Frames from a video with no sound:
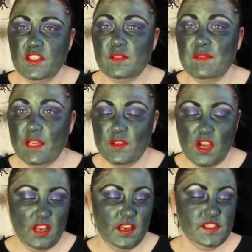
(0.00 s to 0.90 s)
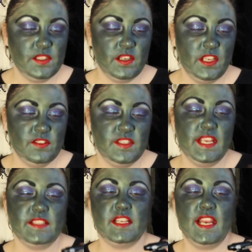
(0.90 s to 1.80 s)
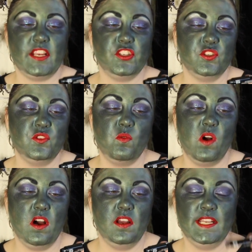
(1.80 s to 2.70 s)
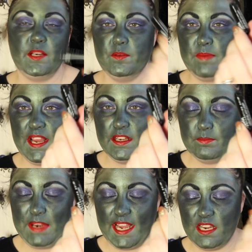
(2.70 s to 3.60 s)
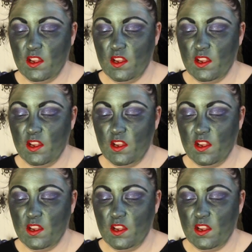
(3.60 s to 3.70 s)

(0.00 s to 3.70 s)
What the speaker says: to use some liquid eyeliner, so I'm going to use NYX Collection Noir Liquid Black